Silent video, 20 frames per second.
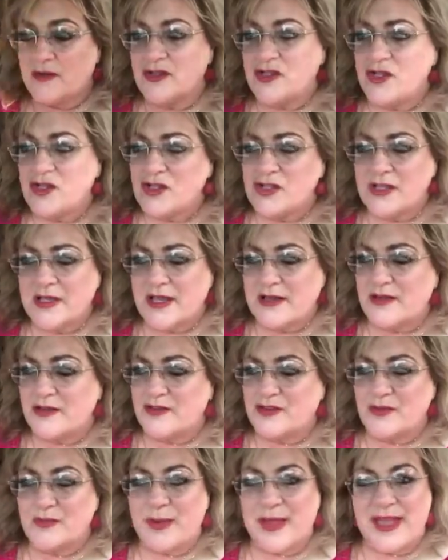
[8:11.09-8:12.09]
Usually I don't
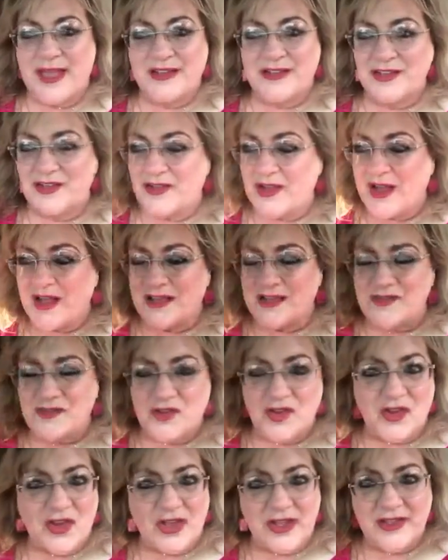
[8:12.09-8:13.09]
do bad, you guys,
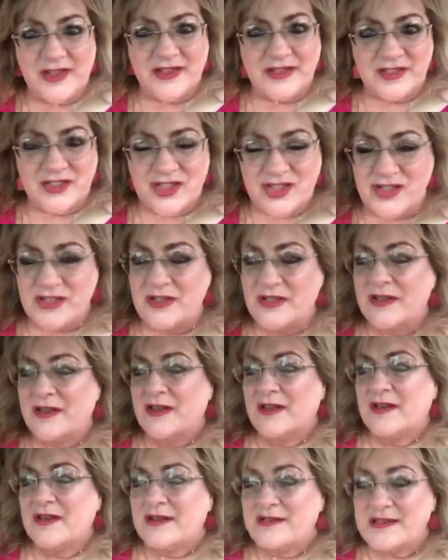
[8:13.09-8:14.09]
for lunch,
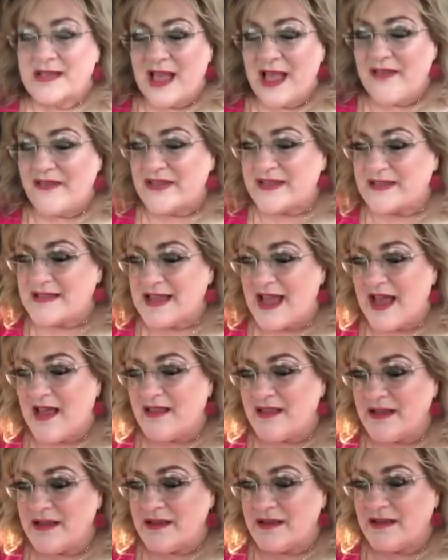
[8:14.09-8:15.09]
because I have a
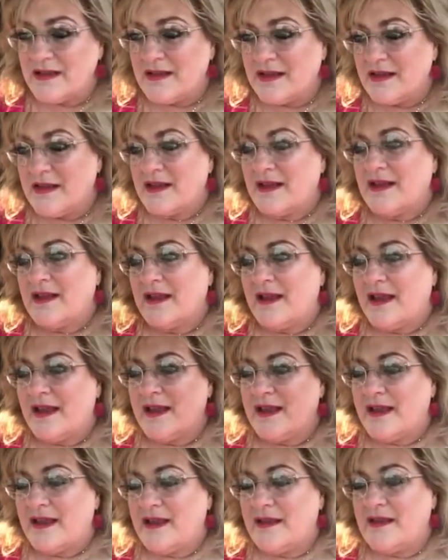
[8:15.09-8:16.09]
salad,
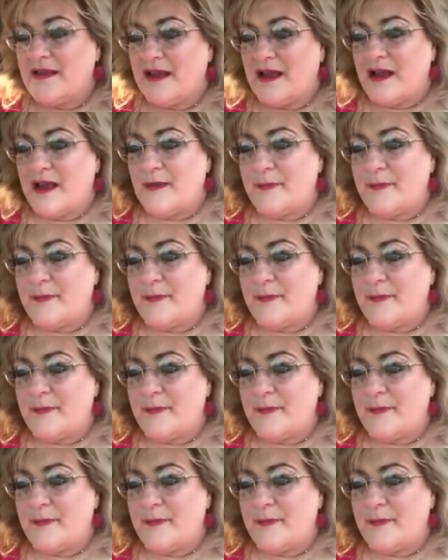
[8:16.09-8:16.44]
and